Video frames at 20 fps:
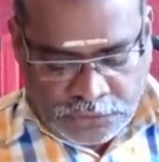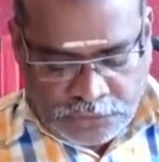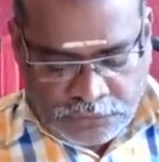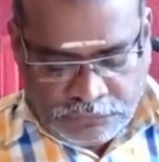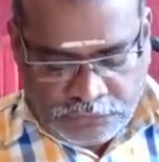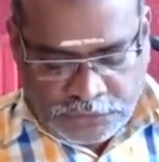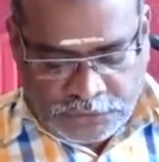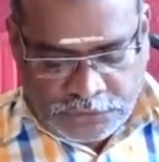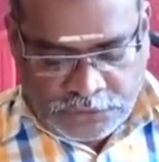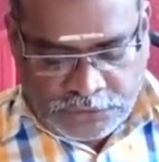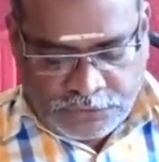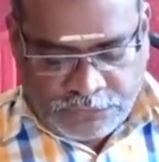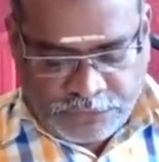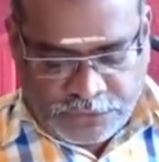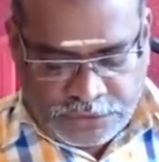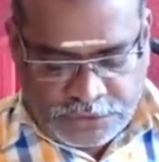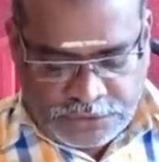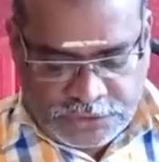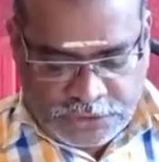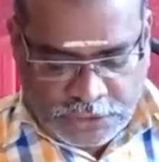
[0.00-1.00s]
with the
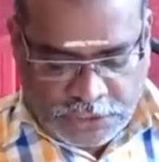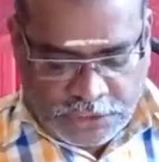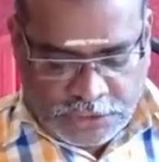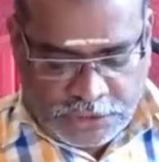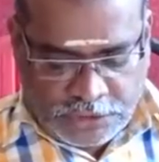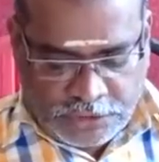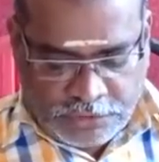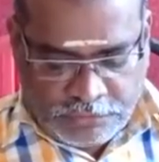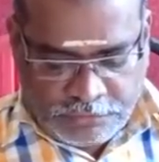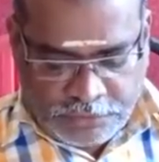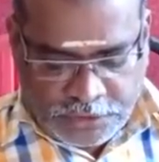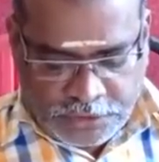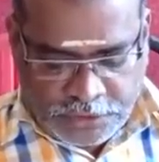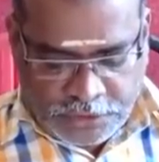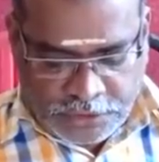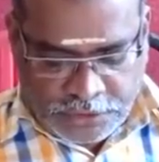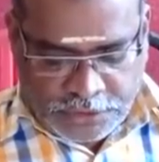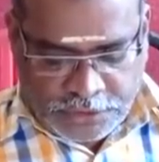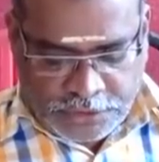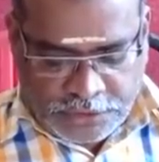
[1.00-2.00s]
difference and
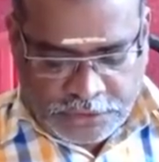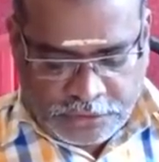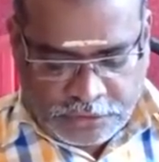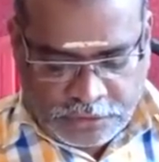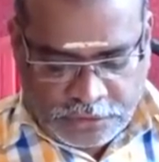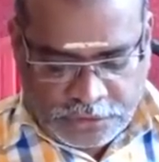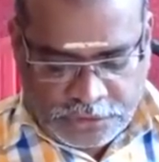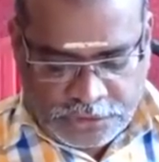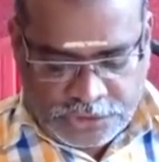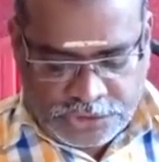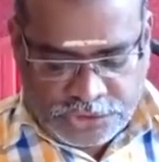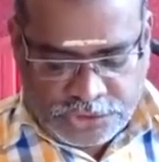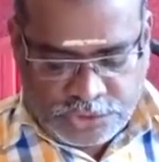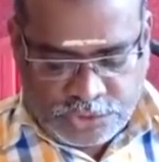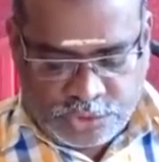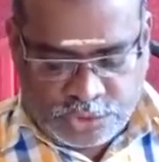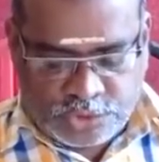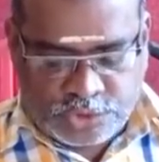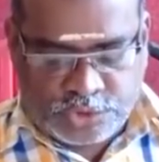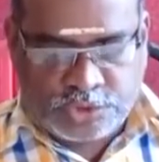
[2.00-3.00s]
numerical data is
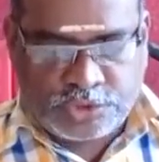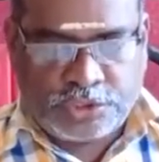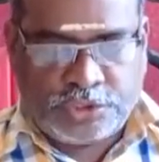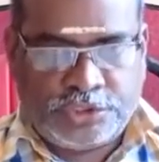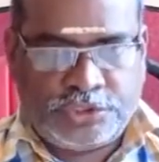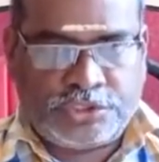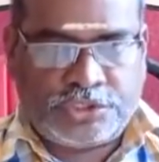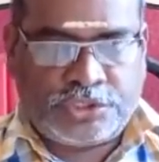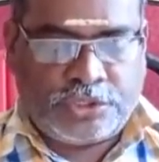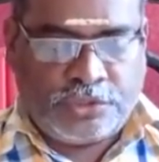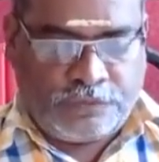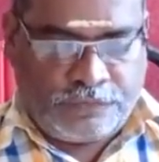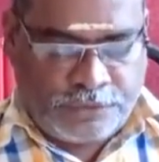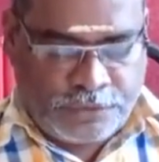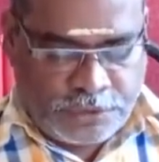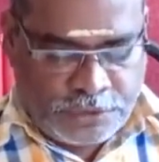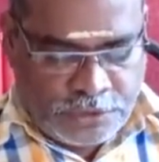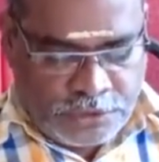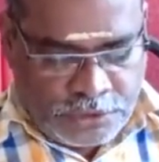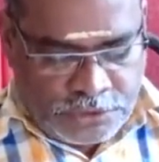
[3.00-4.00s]
used to, instead of
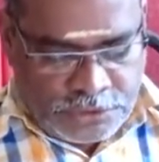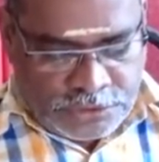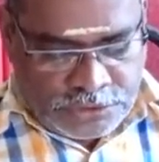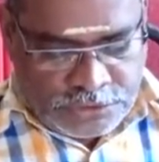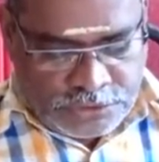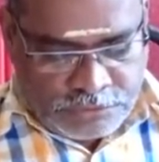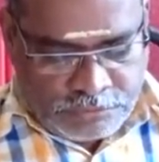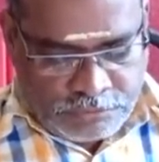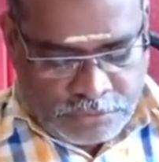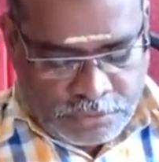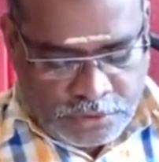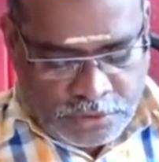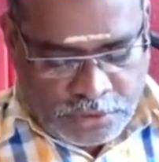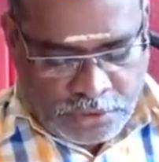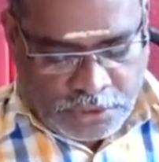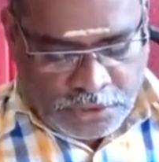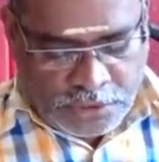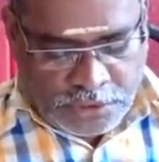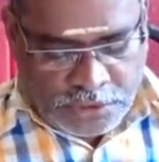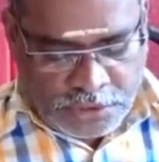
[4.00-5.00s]
a symbol
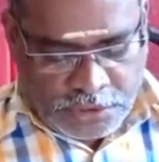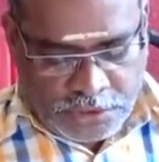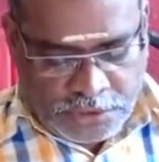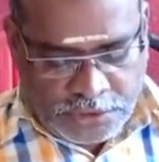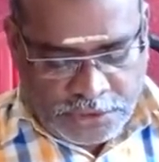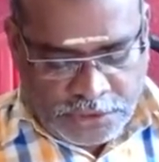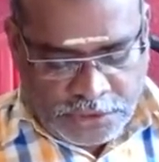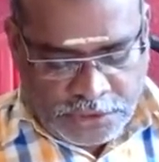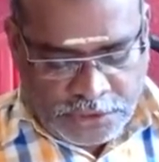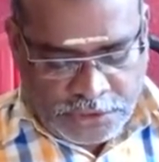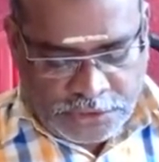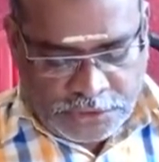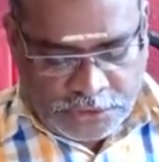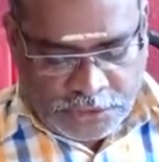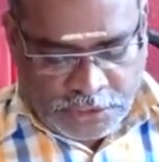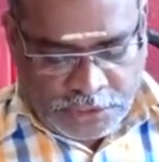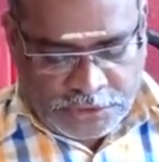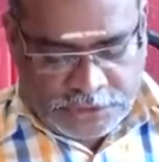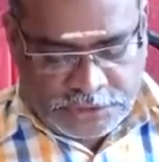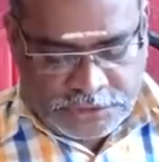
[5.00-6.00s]
and indicating
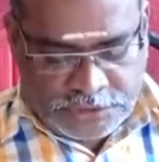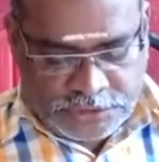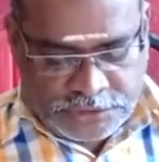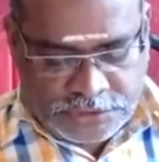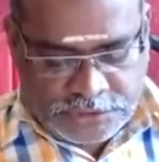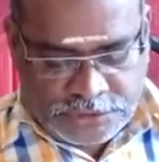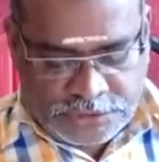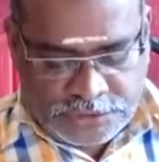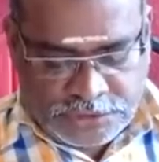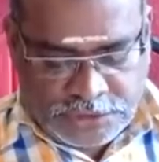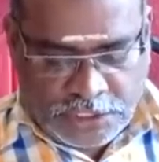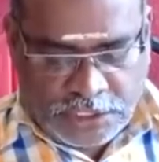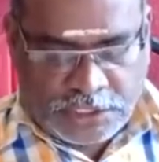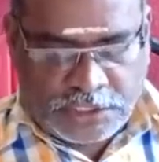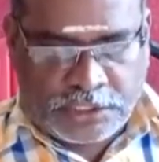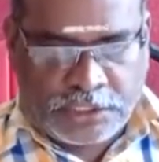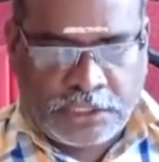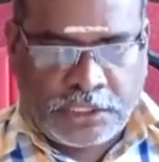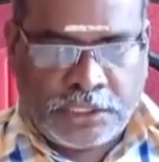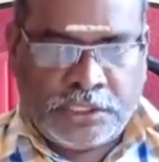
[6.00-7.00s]
the existence
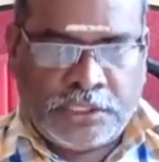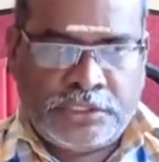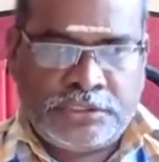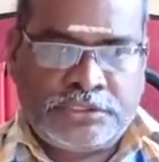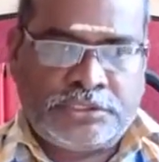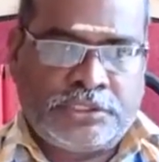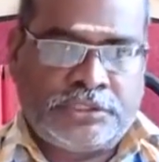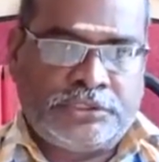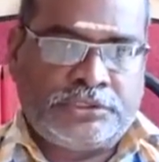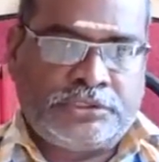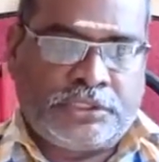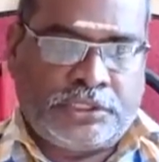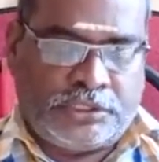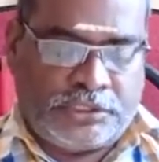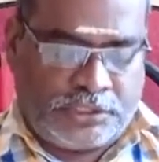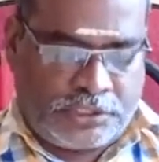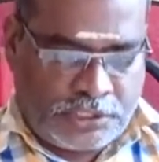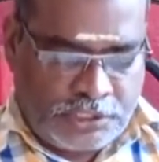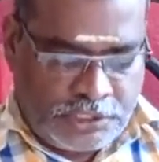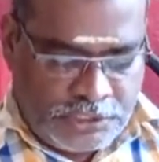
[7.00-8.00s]
and strength and
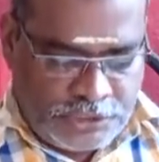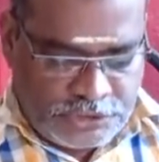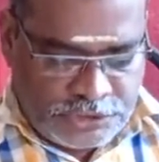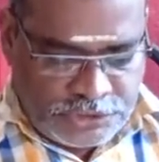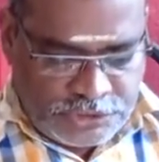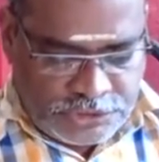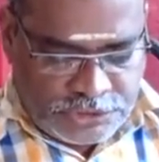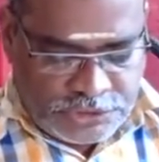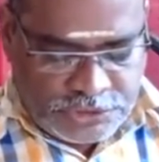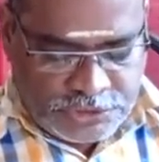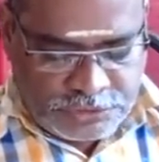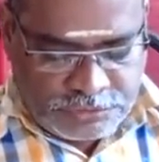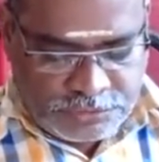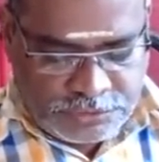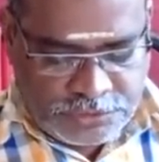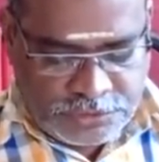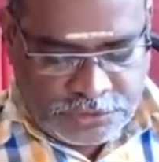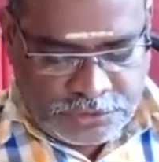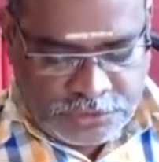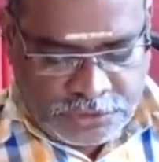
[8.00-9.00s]

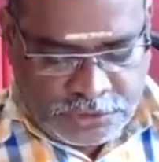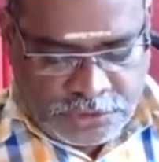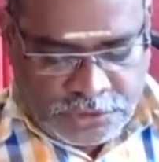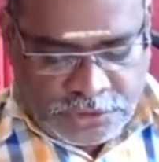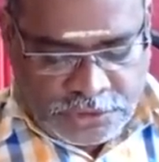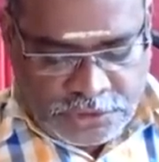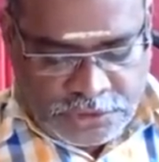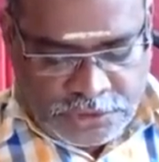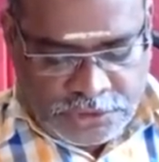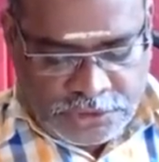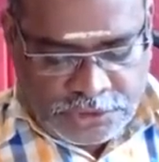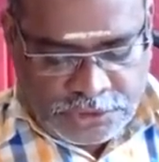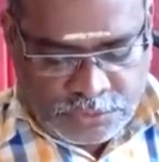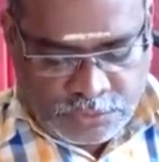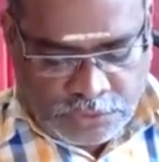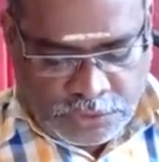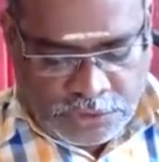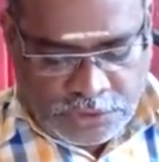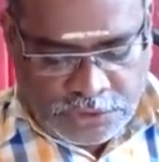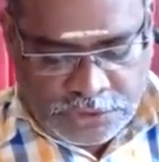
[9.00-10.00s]
relationships. It is
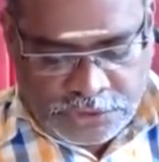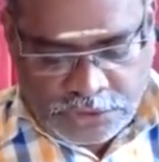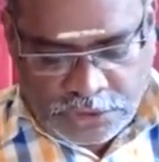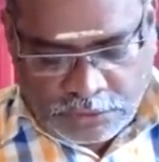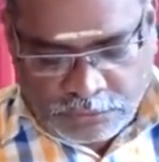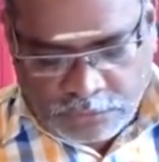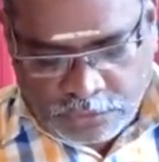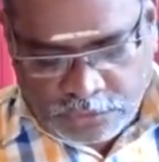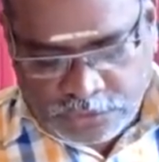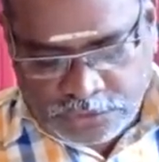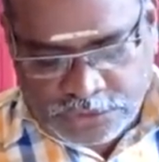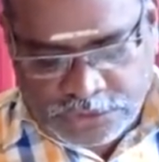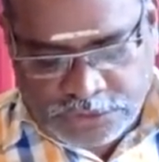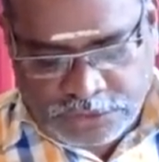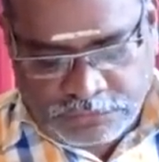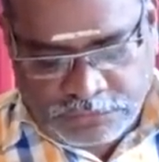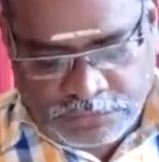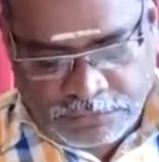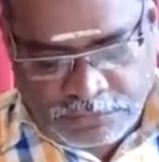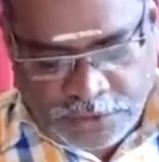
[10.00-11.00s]
only among the
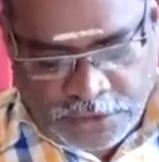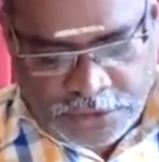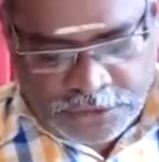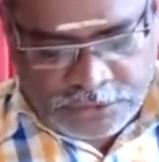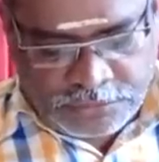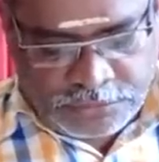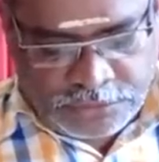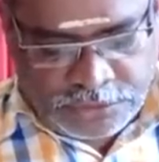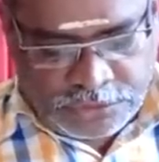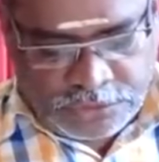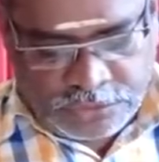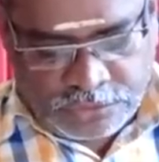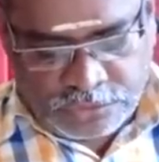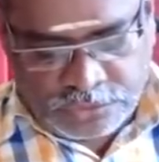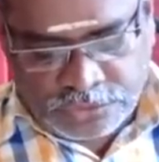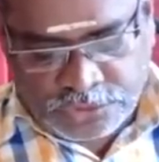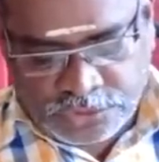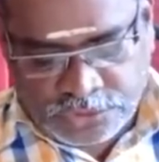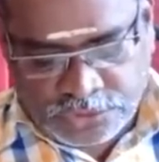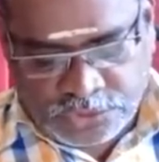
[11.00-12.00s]
7 management
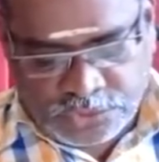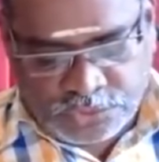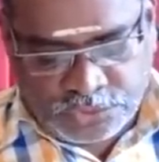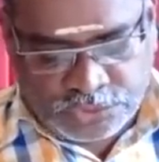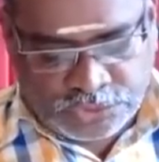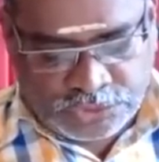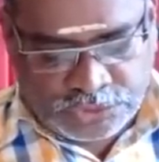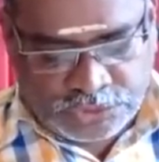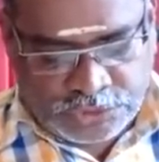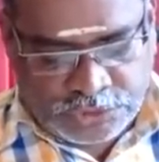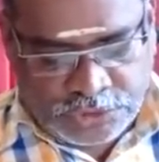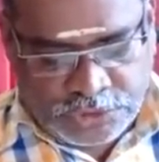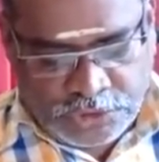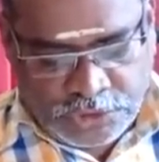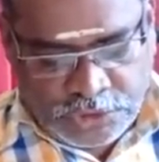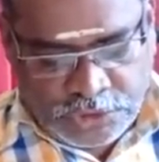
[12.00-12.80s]
tools uses the